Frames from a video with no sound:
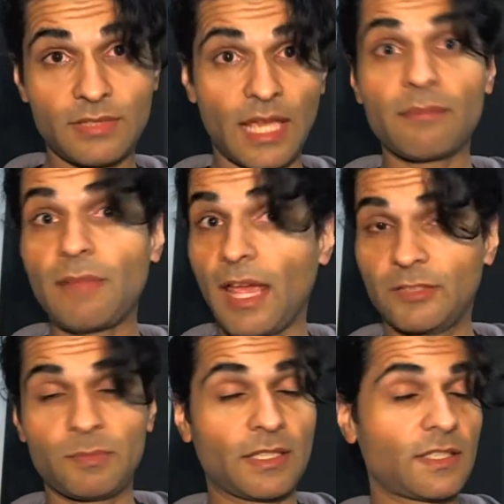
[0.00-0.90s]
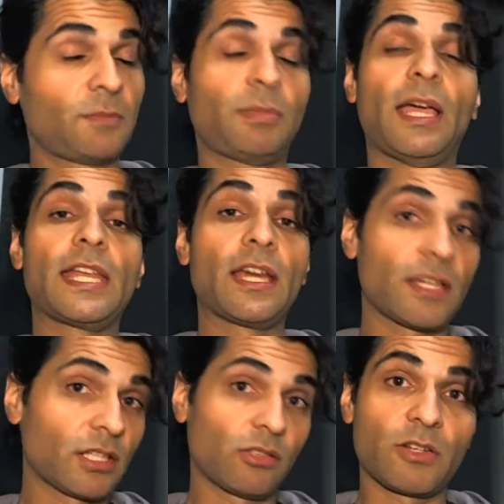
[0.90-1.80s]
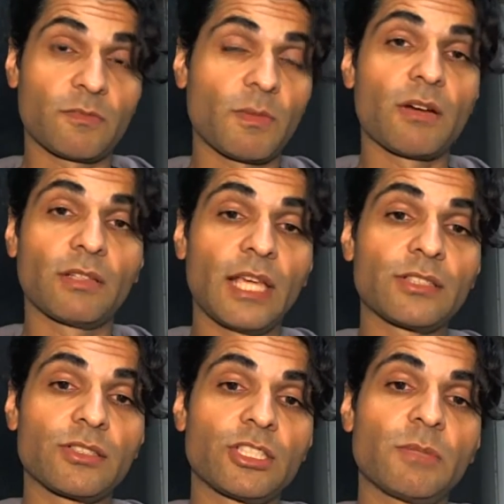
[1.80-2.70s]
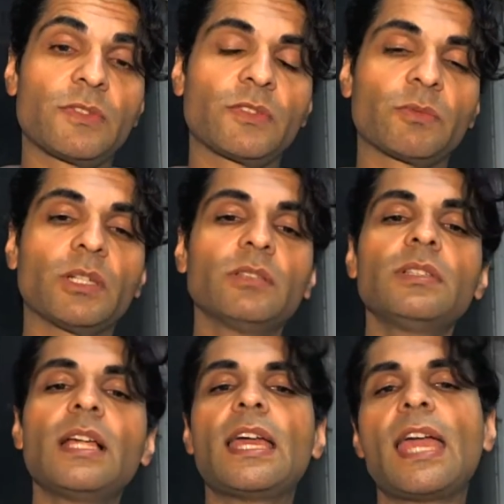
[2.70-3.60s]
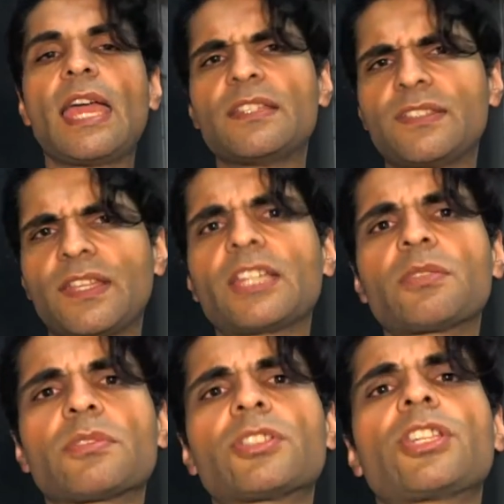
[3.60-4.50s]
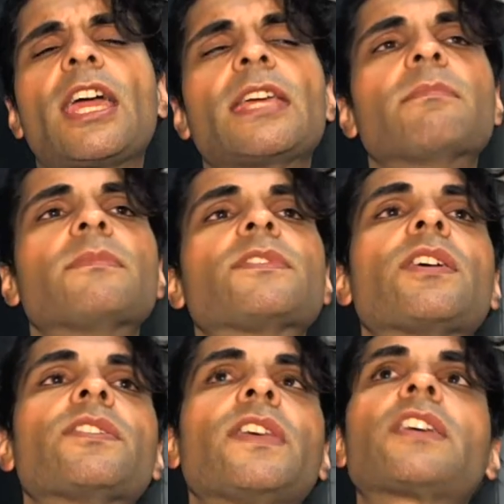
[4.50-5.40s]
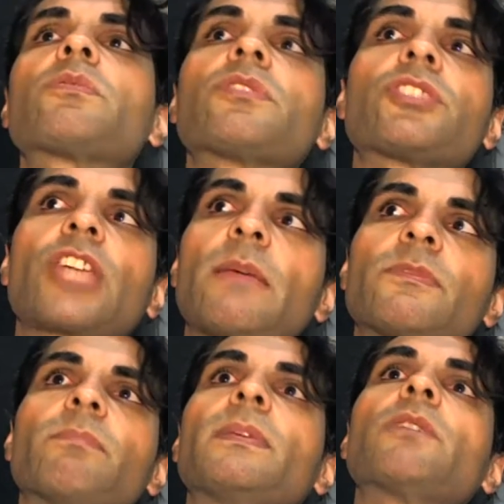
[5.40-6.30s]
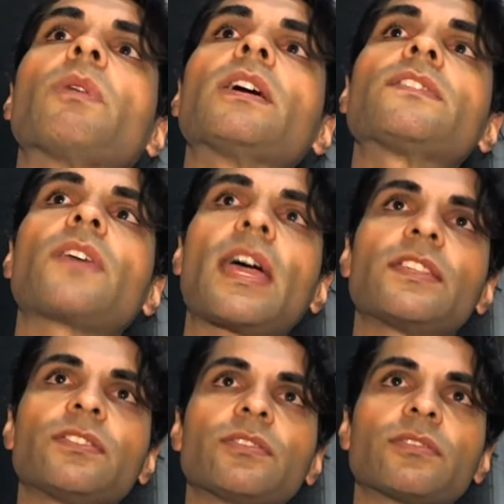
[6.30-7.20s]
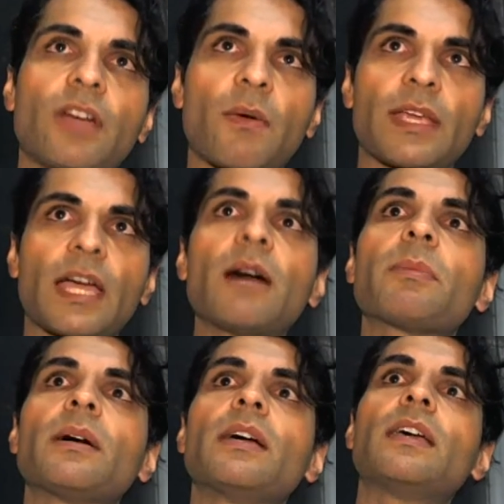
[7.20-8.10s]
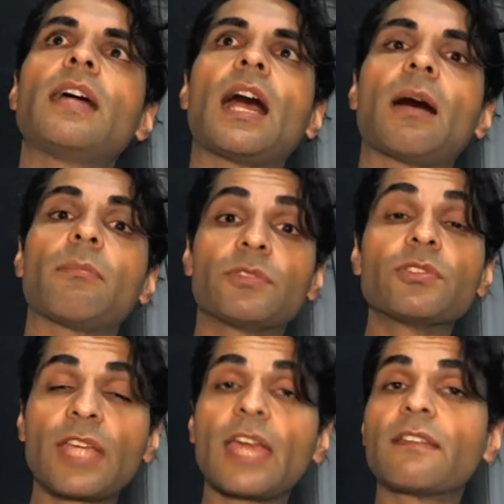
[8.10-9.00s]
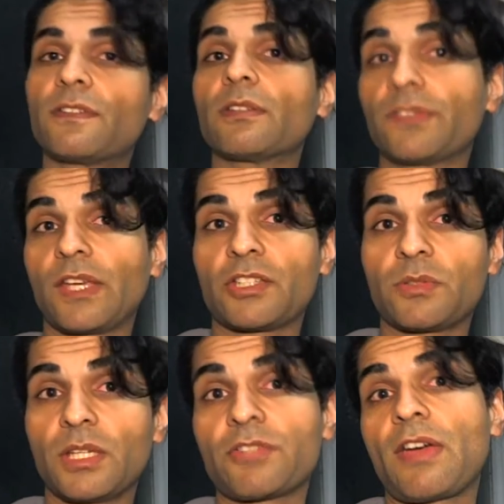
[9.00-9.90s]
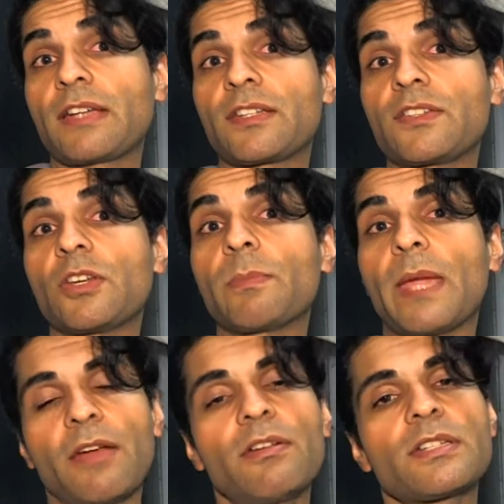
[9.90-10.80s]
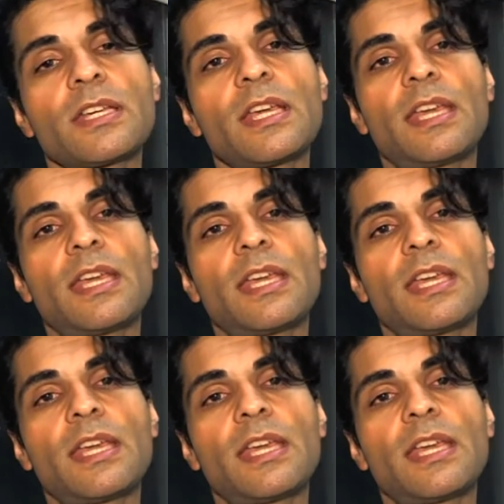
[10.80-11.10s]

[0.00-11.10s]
that aspect is played out in a lot of my relationships as well. And sexual shame. So sexual shame's a big one. So as you're growing up, you can feel sexually attracted to your parent,